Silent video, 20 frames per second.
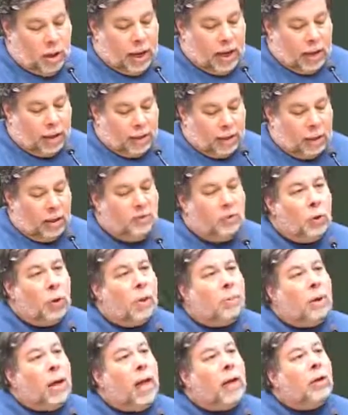I had to leave
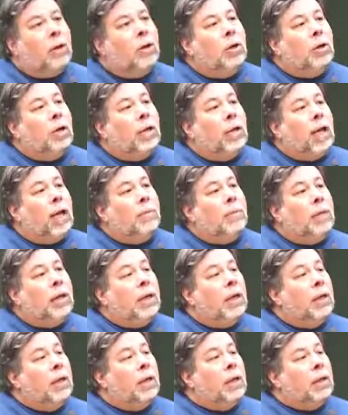Hewlett Packard, and he gave
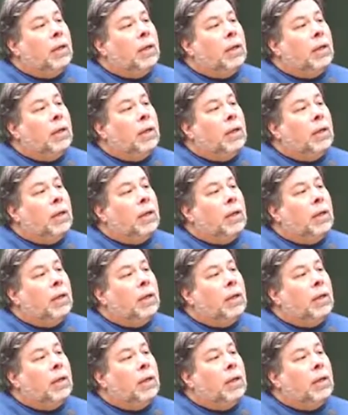me